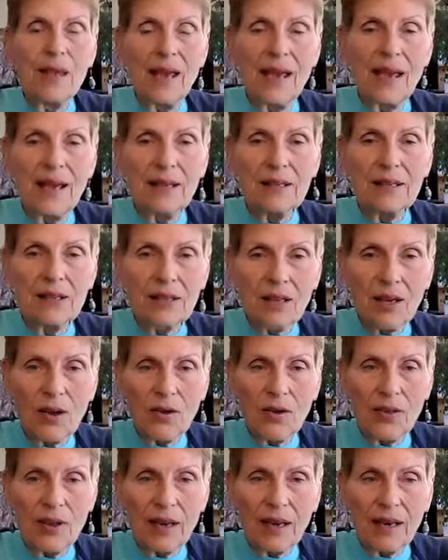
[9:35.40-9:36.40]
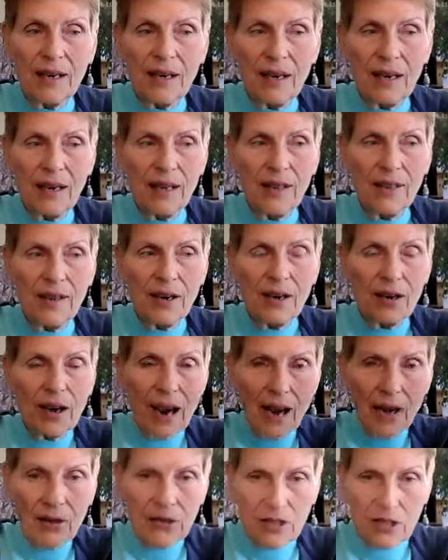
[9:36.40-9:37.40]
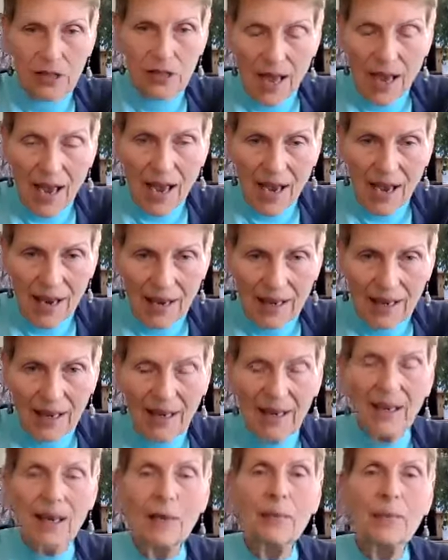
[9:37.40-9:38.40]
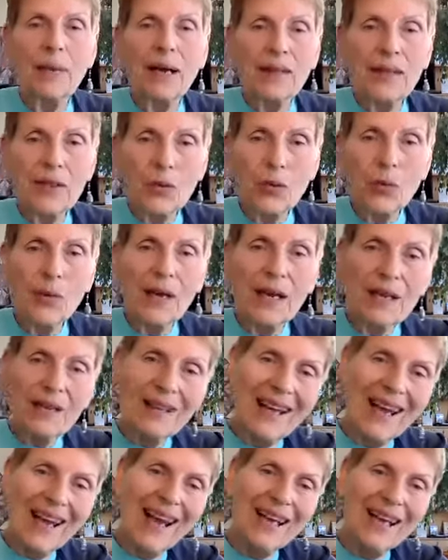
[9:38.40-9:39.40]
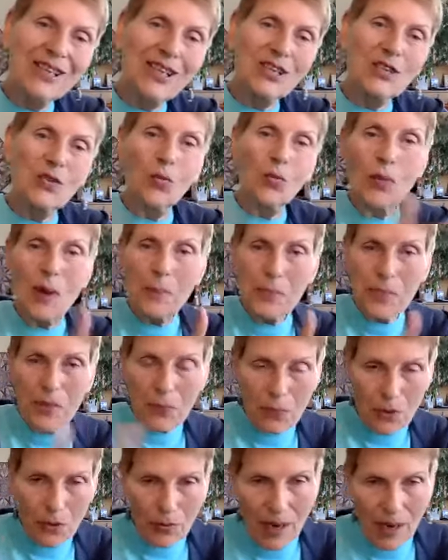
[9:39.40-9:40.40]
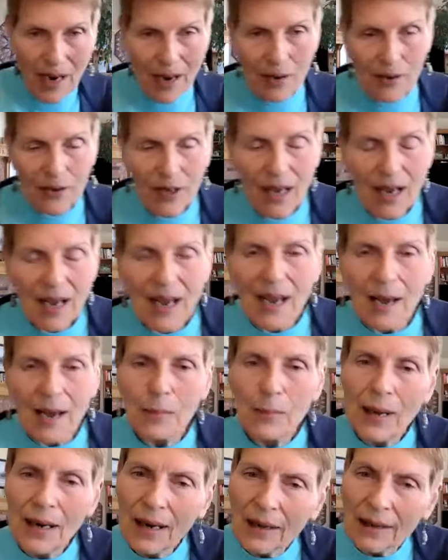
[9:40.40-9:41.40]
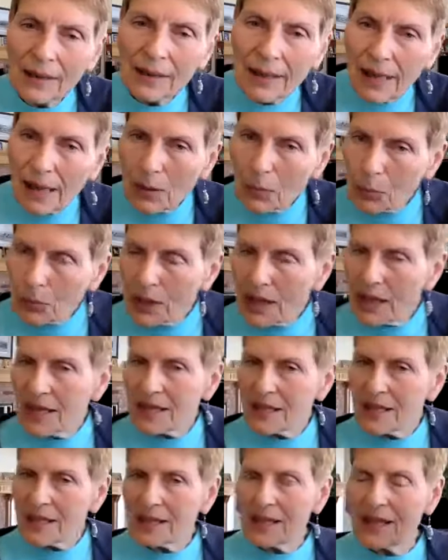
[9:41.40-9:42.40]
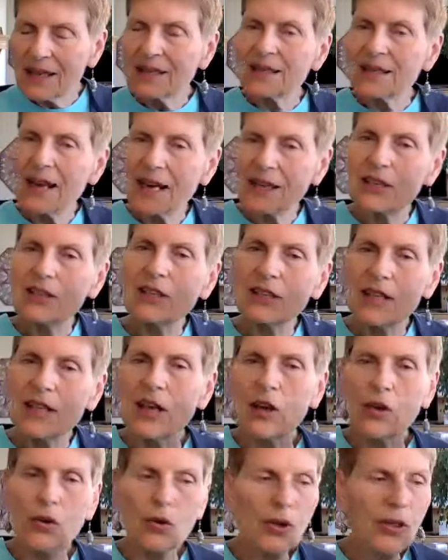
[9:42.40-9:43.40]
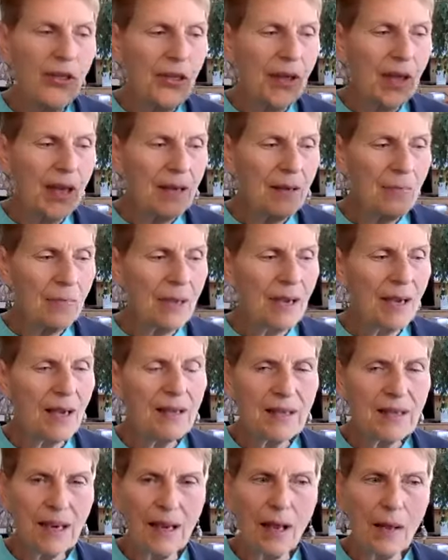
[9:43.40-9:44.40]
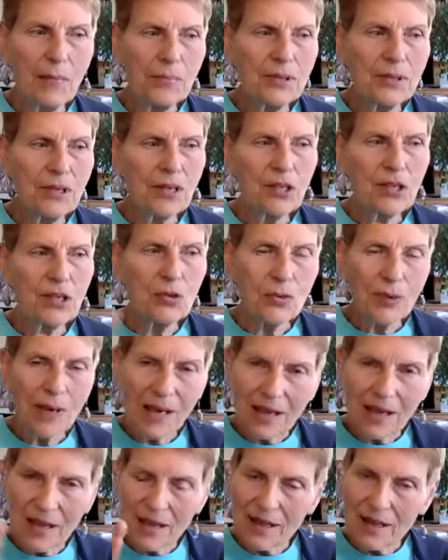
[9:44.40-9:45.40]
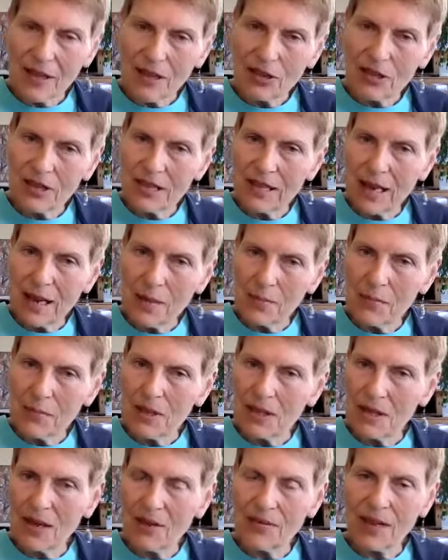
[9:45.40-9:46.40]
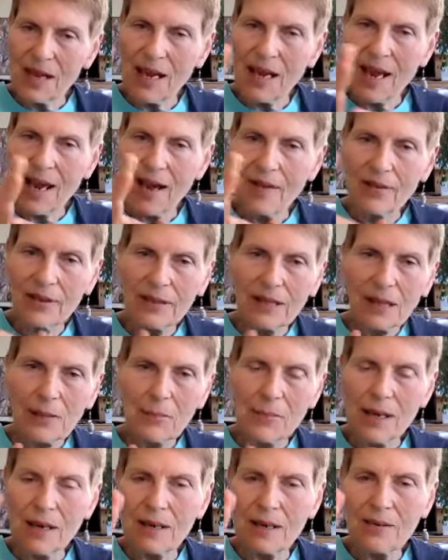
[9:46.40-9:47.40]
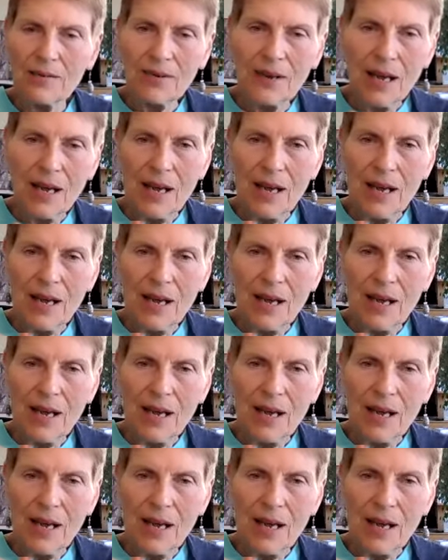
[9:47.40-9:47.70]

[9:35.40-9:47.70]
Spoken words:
And so that they're outside, but the wind can't just whip them around. But a little breeze is actually a good thing, because it helps to strengthen their stems if they have a little bit of